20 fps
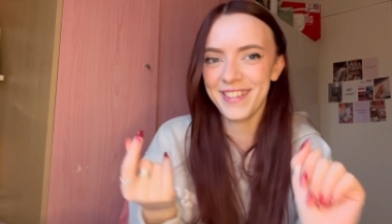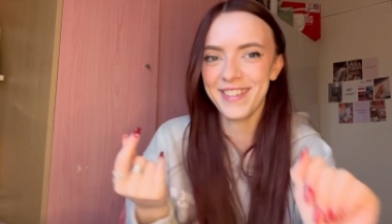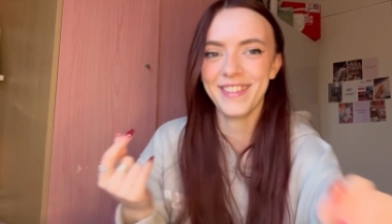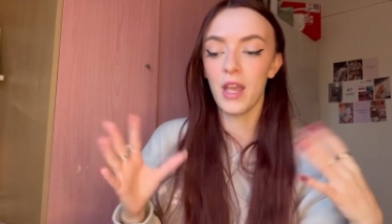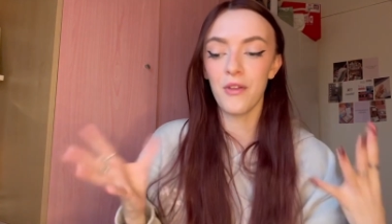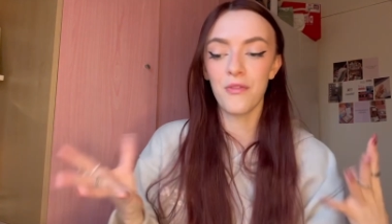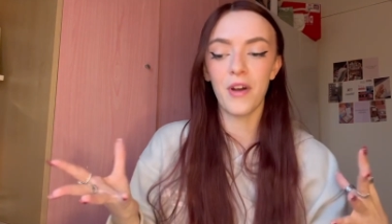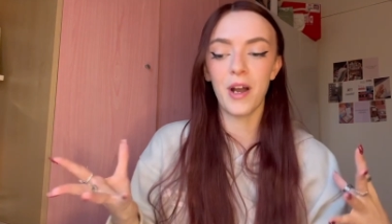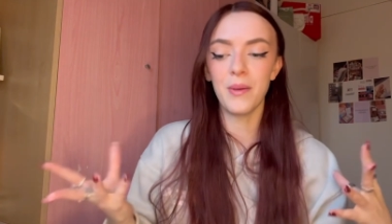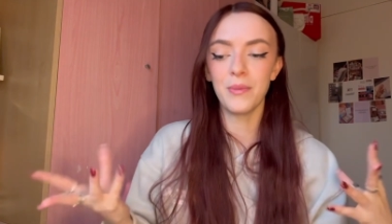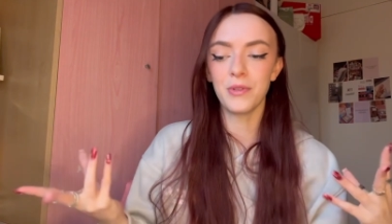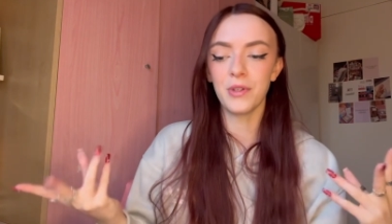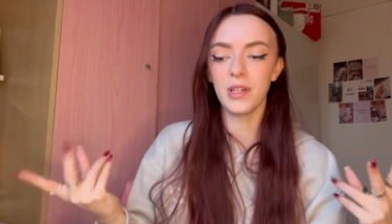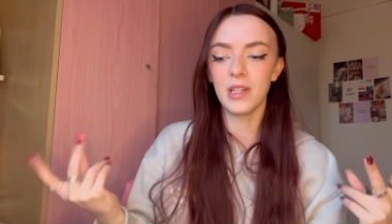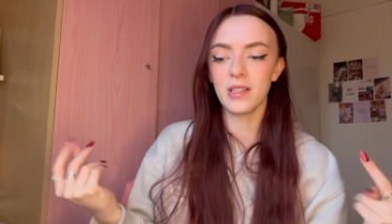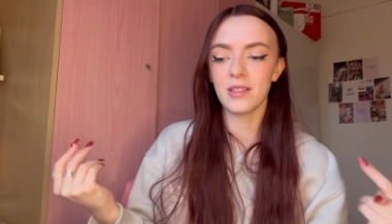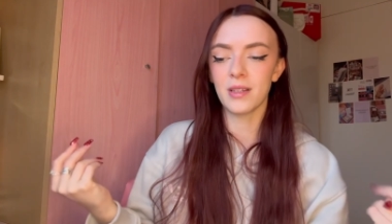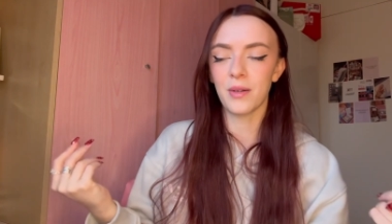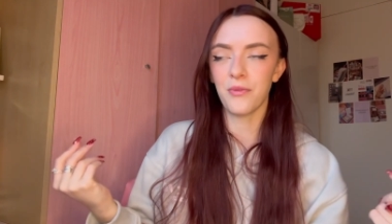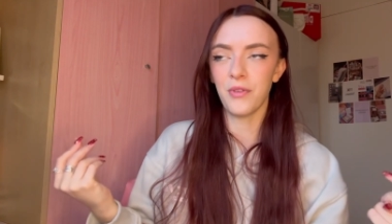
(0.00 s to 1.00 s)
If I'm
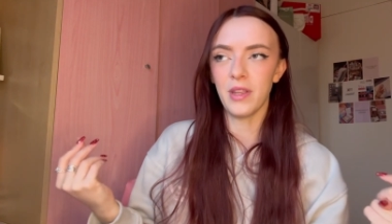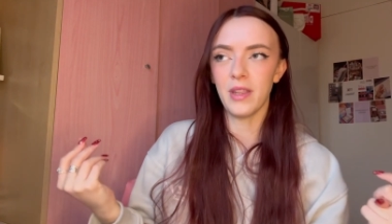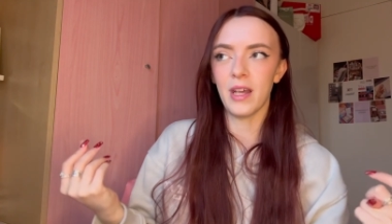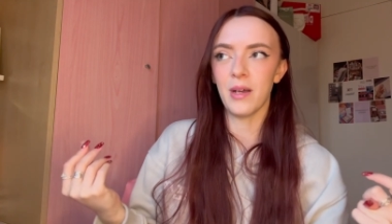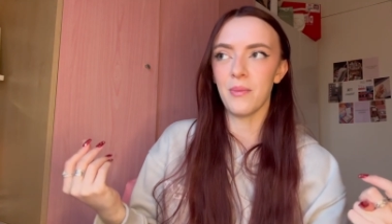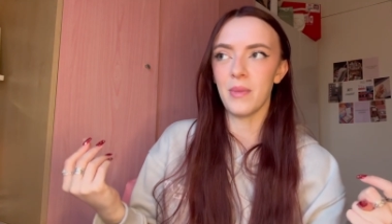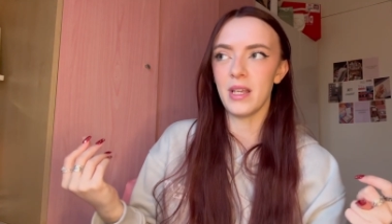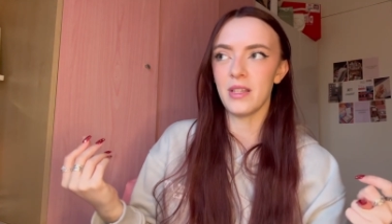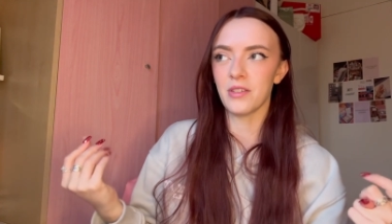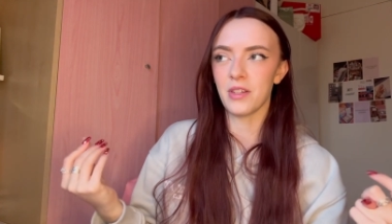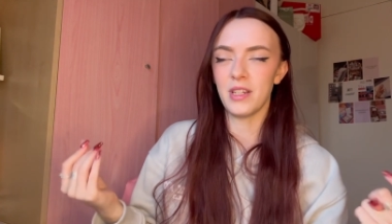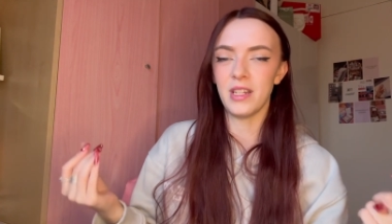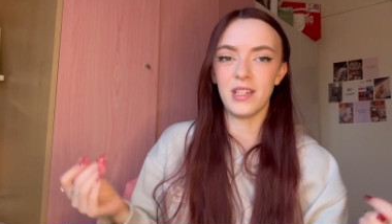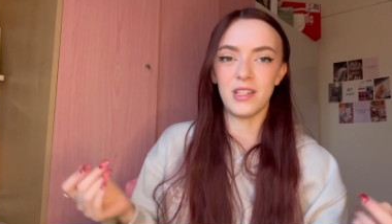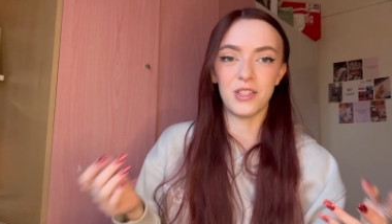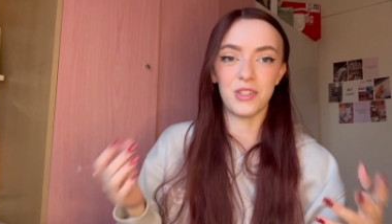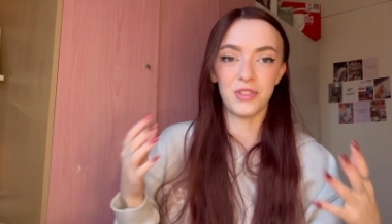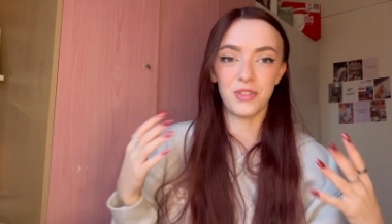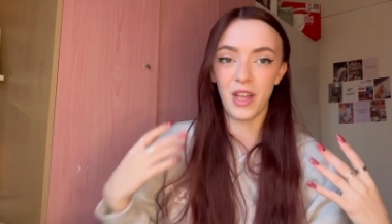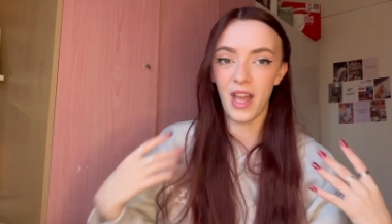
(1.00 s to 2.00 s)
doing something that means I need
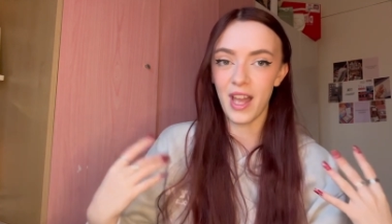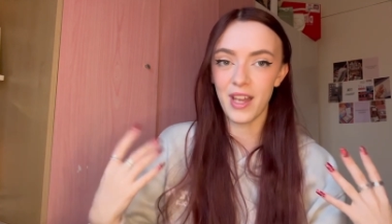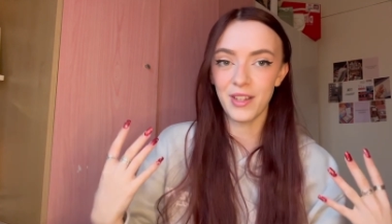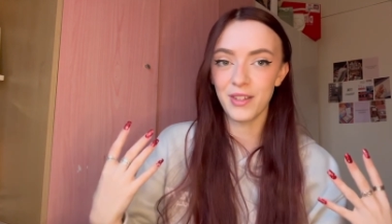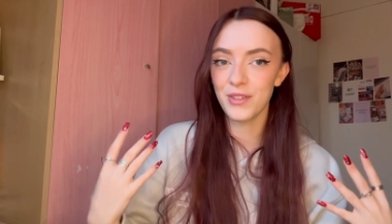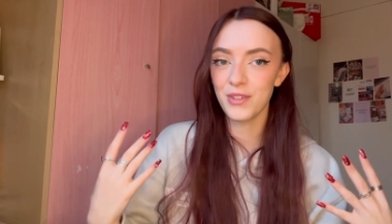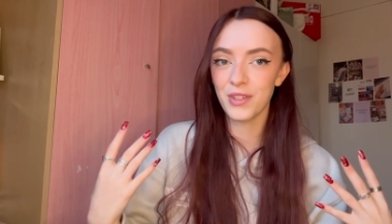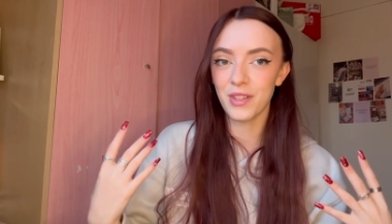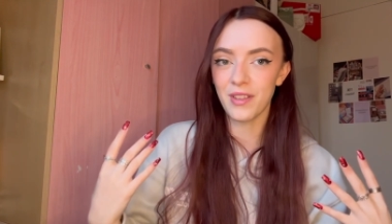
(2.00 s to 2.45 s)
to stand,